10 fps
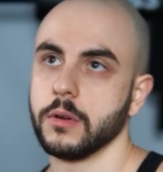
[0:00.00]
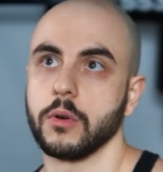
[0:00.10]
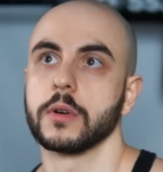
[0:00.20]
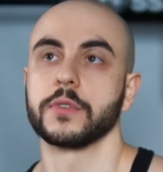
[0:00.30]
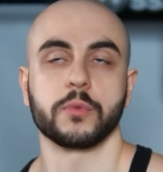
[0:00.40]

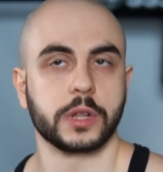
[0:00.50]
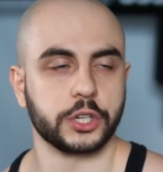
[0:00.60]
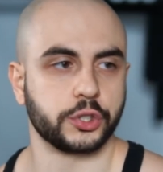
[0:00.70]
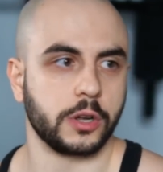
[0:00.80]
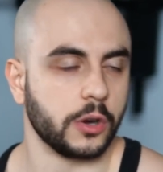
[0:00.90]
Or if you're
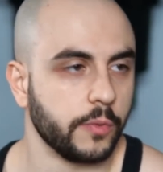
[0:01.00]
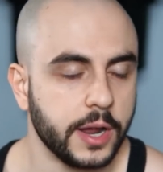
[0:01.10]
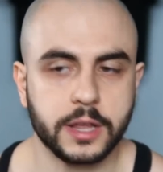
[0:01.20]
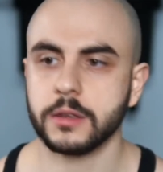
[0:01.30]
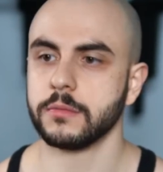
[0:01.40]
really strong
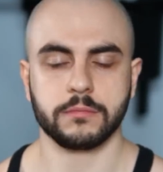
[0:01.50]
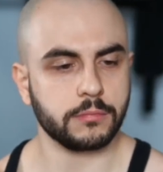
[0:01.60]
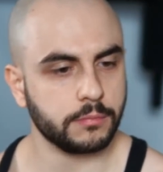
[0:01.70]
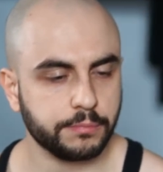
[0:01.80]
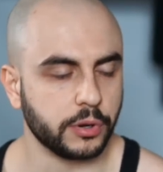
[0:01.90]
already,
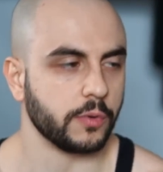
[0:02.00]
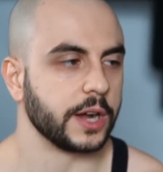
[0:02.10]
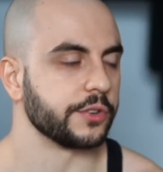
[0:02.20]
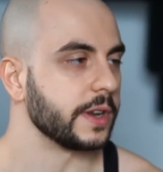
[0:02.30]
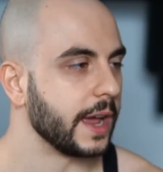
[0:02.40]
put around your